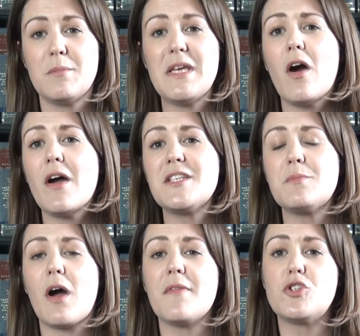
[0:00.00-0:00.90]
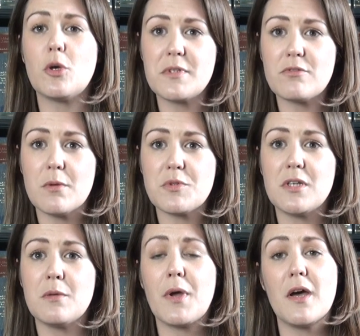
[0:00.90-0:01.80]
Be guided by the job
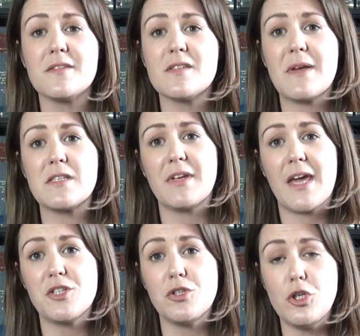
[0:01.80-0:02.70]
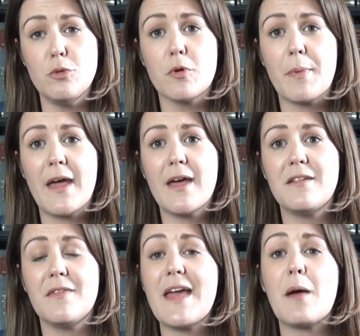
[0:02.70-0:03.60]
description and person specification you
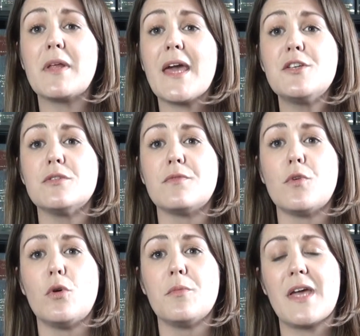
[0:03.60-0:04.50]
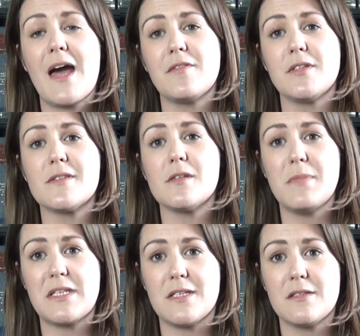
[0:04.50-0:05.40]
prepared and the application form the candidate
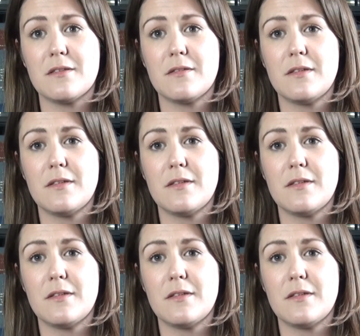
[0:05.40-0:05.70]
submitted.